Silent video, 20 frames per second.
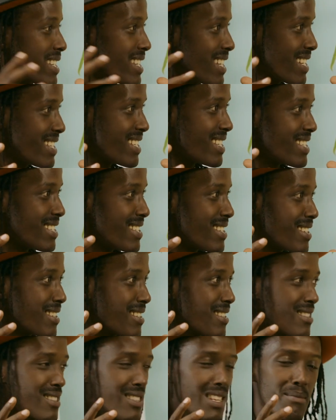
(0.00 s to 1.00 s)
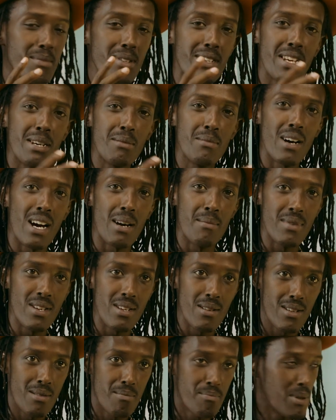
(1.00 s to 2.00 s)
hard-headed, they became
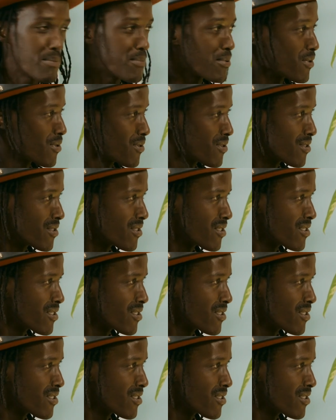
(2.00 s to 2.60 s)
army people.